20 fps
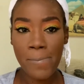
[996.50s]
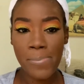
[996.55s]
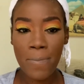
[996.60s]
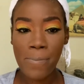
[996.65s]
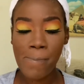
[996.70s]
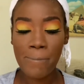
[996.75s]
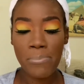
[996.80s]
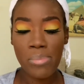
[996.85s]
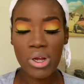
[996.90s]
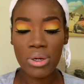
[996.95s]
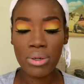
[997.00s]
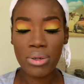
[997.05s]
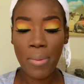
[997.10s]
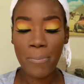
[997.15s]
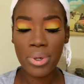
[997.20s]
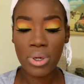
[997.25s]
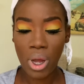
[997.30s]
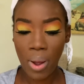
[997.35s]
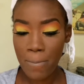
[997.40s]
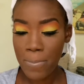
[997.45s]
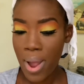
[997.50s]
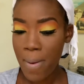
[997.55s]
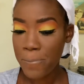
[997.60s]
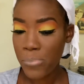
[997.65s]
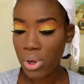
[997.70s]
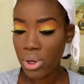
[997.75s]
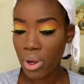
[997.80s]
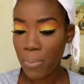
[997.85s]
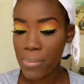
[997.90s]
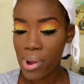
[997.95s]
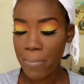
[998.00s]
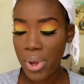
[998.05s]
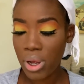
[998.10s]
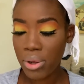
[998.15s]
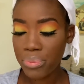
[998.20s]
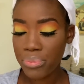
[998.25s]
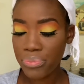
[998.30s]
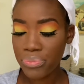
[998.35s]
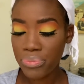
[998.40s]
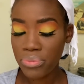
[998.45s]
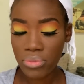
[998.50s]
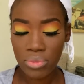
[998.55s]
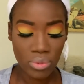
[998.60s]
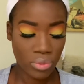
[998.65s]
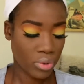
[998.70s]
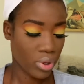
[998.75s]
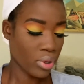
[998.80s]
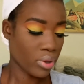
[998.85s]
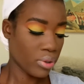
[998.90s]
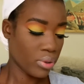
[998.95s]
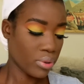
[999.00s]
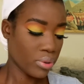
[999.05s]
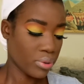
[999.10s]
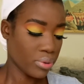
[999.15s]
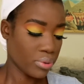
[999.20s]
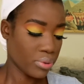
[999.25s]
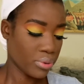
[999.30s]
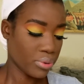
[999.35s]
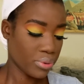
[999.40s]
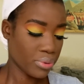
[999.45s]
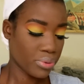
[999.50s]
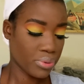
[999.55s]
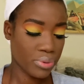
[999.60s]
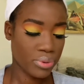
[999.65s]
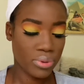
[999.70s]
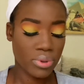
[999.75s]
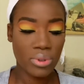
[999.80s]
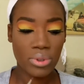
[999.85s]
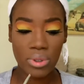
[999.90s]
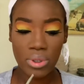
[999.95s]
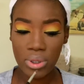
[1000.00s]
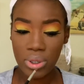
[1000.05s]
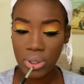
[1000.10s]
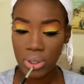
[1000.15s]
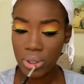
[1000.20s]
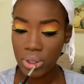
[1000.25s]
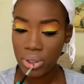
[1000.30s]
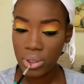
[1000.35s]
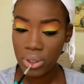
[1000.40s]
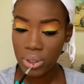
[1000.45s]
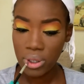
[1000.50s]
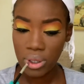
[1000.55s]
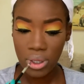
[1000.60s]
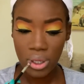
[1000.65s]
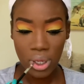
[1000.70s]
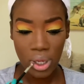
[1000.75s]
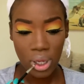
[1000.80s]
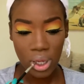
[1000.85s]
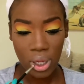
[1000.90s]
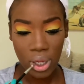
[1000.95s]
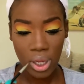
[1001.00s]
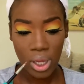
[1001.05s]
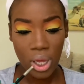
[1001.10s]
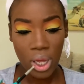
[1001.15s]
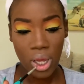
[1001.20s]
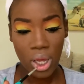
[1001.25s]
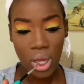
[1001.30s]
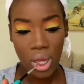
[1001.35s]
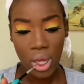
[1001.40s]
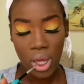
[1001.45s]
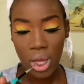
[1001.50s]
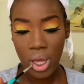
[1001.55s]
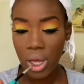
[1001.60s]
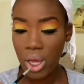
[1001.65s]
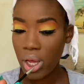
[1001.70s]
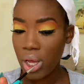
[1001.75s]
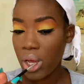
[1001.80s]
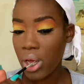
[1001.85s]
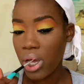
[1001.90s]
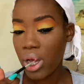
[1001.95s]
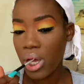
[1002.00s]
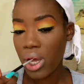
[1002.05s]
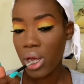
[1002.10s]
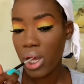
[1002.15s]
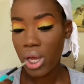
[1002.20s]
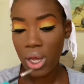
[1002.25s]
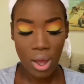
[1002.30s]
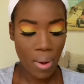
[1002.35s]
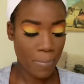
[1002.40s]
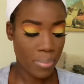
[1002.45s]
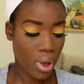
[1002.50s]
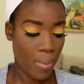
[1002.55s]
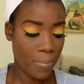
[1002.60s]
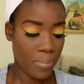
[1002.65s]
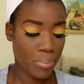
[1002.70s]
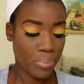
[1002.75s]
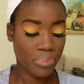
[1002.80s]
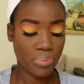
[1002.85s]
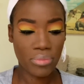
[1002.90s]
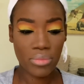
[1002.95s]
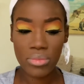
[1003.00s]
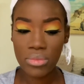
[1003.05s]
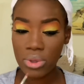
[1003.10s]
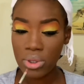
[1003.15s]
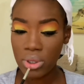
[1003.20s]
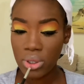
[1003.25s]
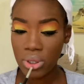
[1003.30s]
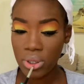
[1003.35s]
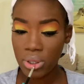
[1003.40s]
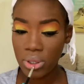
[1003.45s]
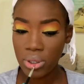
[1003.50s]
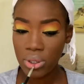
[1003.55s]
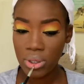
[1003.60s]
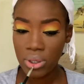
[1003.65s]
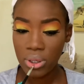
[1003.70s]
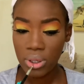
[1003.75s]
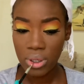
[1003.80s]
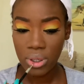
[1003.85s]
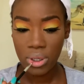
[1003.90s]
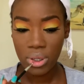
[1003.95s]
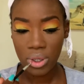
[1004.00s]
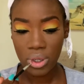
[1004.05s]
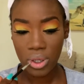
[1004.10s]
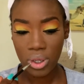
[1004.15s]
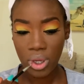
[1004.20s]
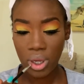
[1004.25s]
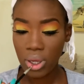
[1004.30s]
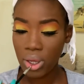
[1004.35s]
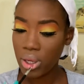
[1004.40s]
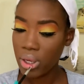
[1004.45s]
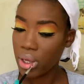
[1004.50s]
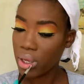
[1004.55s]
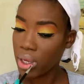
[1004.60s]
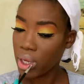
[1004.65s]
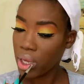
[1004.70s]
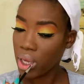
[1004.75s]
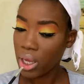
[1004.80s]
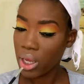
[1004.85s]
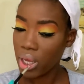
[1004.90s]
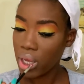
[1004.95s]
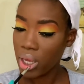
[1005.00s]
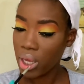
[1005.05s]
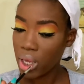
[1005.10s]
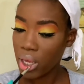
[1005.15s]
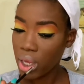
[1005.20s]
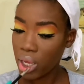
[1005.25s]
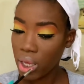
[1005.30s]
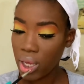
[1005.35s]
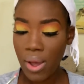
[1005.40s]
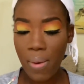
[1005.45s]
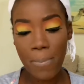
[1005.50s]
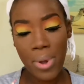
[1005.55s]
on my inner lips, and then that's gonna bring out the whole ombre look that I'm going for my lip.